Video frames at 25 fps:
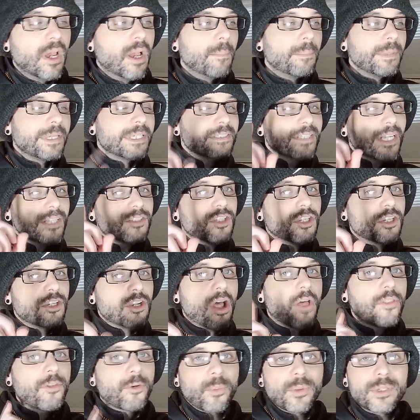because that's
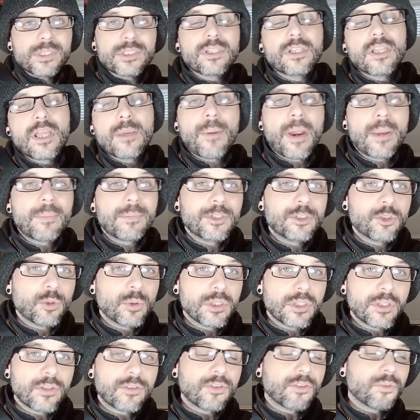another reason they might be
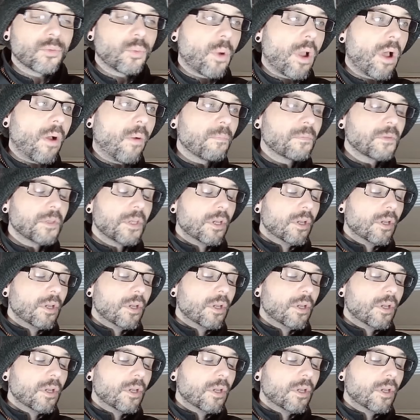doing this as well.